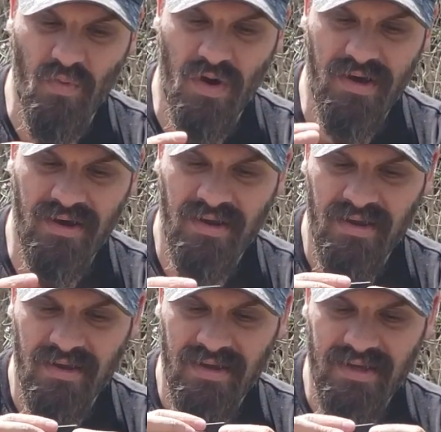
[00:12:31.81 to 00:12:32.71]
1
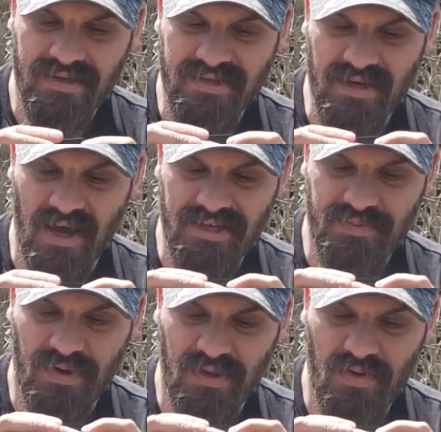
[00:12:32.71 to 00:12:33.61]
is not
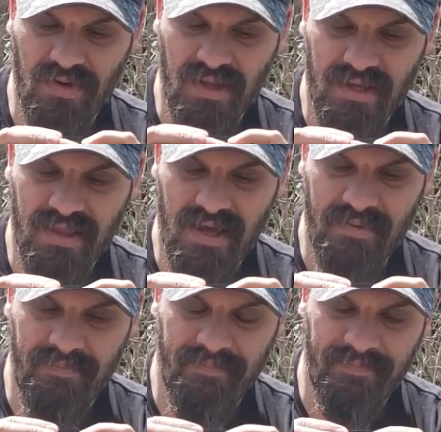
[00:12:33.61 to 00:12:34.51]
spring-loaded like that,